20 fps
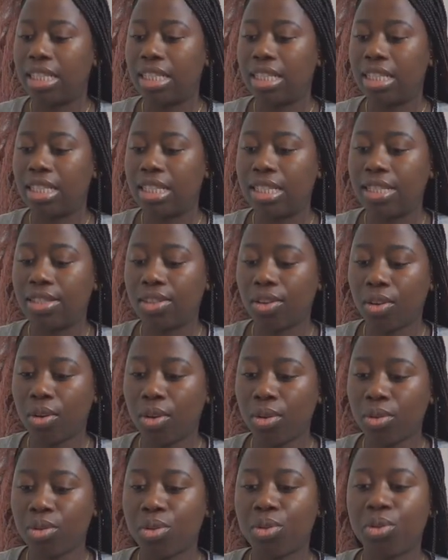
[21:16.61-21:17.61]
this is
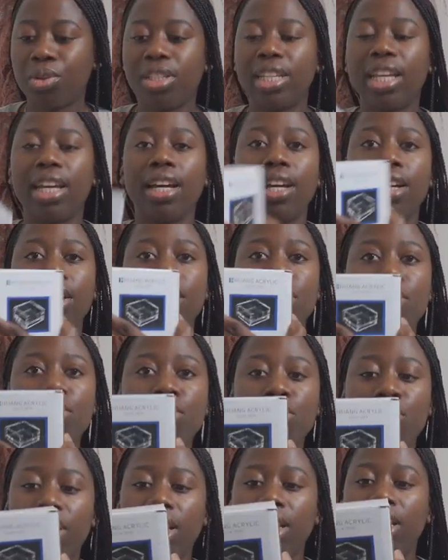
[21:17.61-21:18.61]
also an
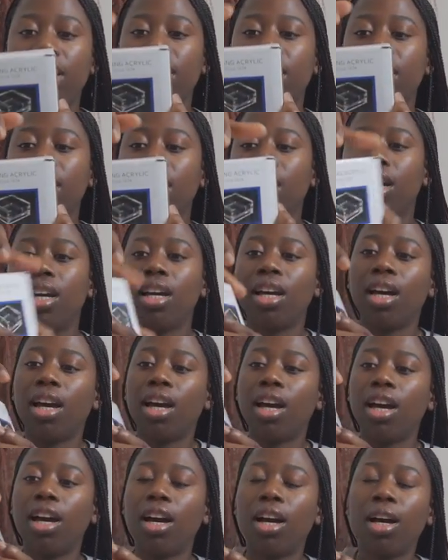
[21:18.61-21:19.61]
acrylic
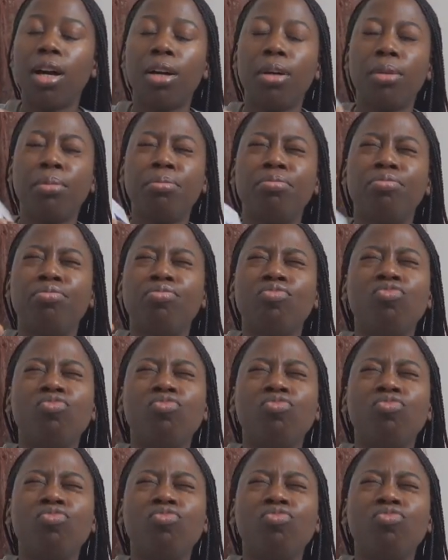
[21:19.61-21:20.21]
um